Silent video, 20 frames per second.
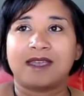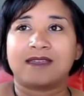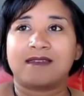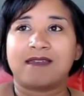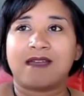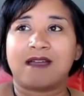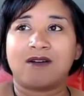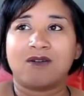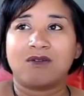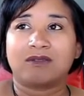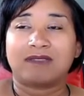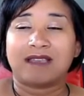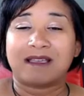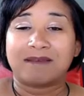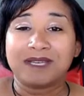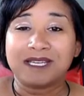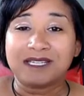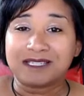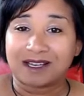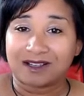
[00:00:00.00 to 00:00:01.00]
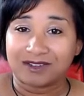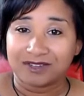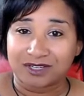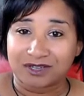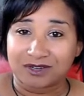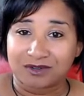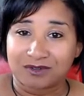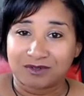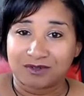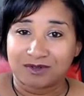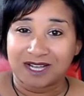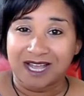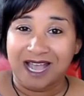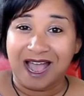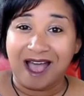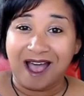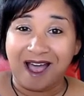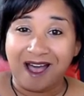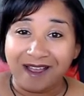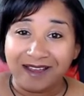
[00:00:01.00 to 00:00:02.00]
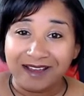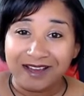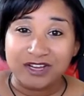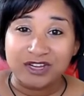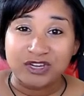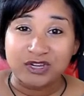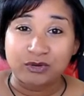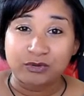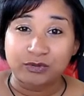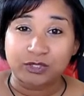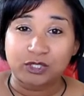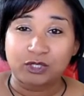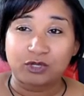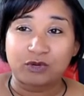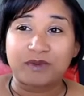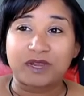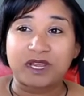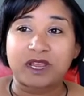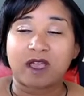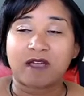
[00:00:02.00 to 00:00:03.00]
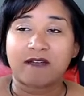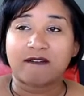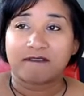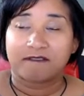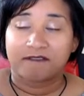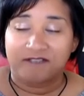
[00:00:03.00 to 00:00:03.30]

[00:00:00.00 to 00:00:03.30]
Now, let me tell you, I used to be